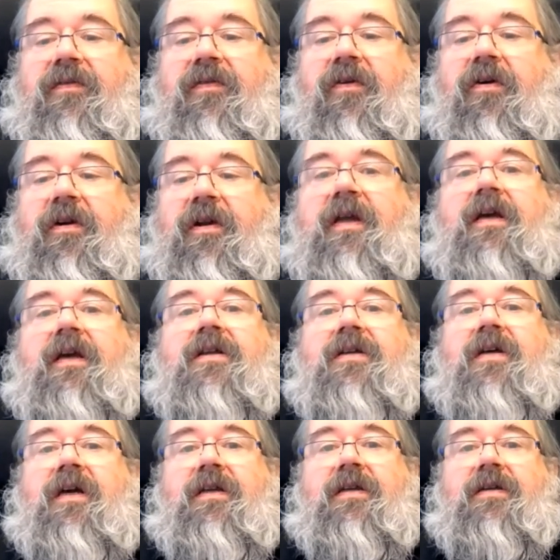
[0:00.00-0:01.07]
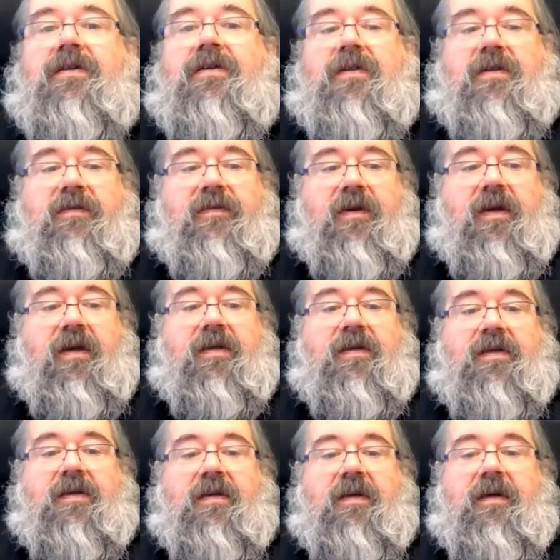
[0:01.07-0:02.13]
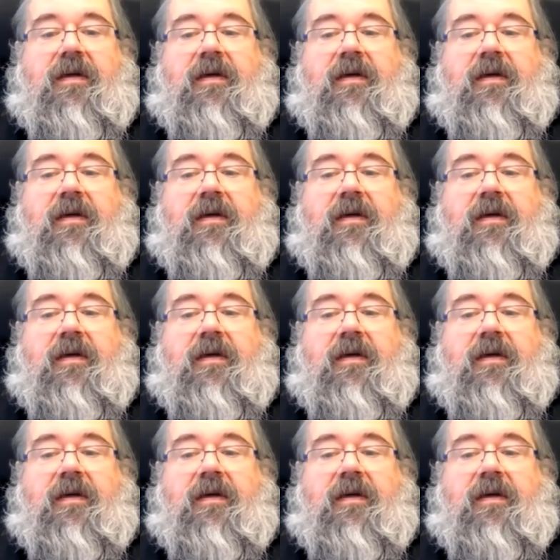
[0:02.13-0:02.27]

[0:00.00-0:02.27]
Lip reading: foreign exchange certificates.